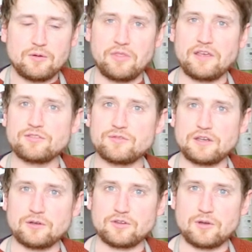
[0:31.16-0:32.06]
this
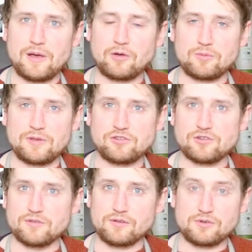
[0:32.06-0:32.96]
video is an
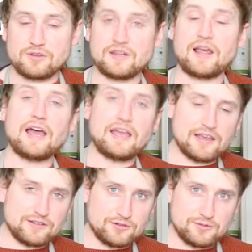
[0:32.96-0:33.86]
amalgamation of everything that I
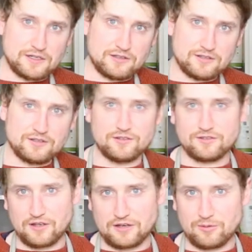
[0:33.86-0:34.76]
had to read and
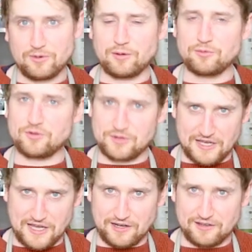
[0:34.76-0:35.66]
study when I was
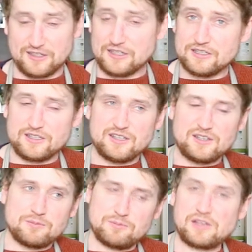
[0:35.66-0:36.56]
looking at it.
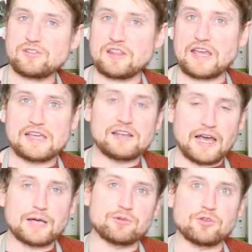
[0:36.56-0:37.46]
Basically, the guide
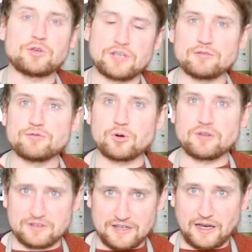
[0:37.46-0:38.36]
that I was looking for
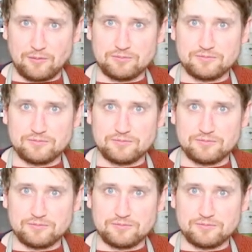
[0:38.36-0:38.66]
at the time.